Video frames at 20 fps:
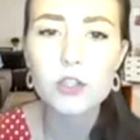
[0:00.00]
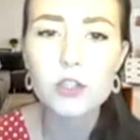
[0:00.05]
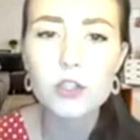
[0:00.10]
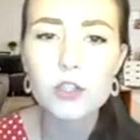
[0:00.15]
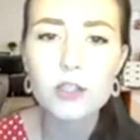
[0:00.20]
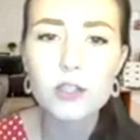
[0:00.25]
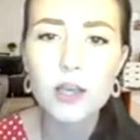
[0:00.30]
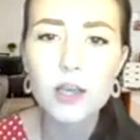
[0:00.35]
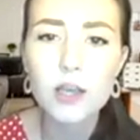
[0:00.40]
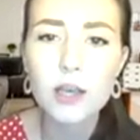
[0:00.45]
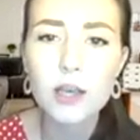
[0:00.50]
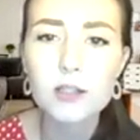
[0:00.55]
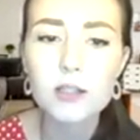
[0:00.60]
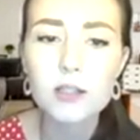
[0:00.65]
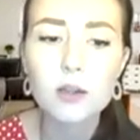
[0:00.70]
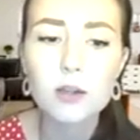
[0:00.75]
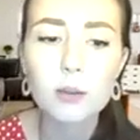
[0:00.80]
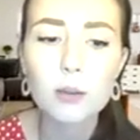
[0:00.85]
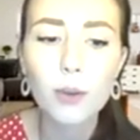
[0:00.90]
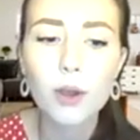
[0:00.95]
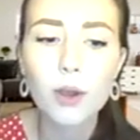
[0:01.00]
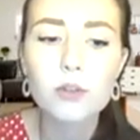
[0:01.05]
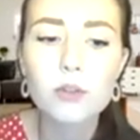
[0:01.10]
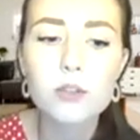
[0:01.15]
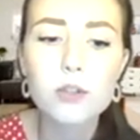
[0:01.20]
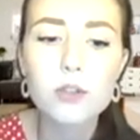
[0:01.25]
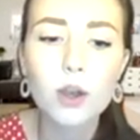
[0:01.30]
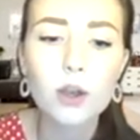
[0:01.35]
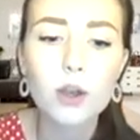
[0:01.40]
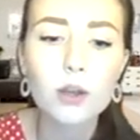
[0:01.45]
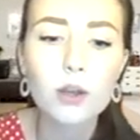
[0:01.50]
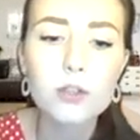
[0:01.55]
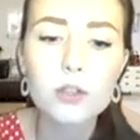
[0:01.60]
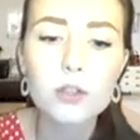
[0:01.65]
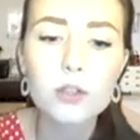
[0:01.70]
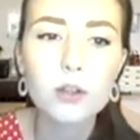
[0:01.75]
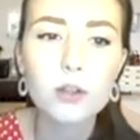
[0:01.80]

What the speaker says: you just enter your postcode